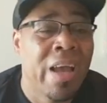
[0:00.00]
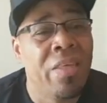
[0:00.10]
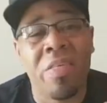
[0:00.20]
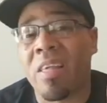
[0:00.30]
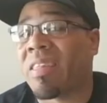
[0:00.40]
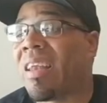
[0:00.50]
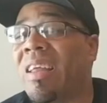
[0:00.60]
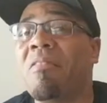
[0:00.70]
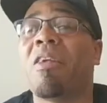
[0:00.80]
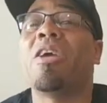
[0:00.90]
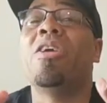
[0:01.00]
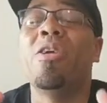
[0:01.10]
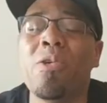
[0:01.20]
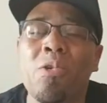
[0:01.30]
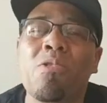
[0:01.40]
And thus that leaves a
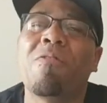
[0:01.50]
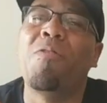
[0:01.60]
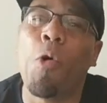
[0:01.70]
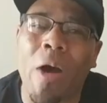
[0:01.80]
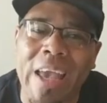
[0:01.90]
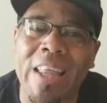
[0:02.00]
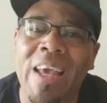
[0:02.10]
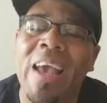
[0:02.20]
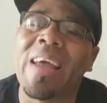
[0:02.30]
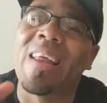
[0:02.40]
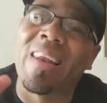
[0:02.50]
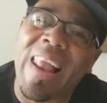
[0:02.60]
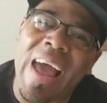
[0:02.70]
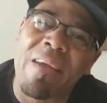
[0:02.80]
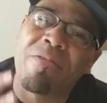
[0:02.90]
huge void in the
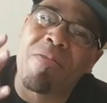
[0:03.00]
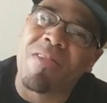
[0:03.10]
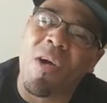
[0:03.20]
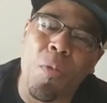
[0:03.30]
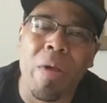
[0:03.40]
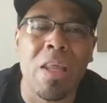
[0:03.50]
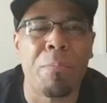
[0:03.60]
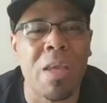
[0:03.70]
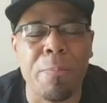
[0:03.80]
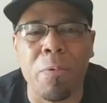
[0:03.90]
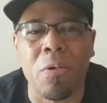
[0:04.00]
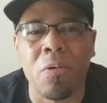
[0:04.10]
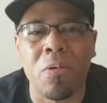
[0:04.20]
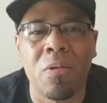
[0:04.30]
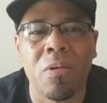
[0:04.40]
lives of so many people.
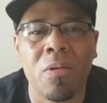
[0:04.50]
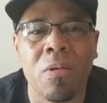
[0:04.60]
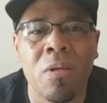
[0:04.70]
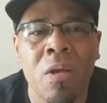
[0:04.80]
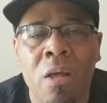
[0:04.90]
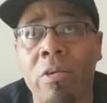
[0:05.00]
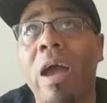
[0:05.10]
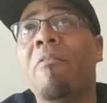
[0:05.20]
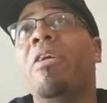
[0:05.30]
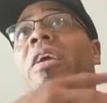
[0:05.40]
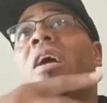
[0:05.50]
So every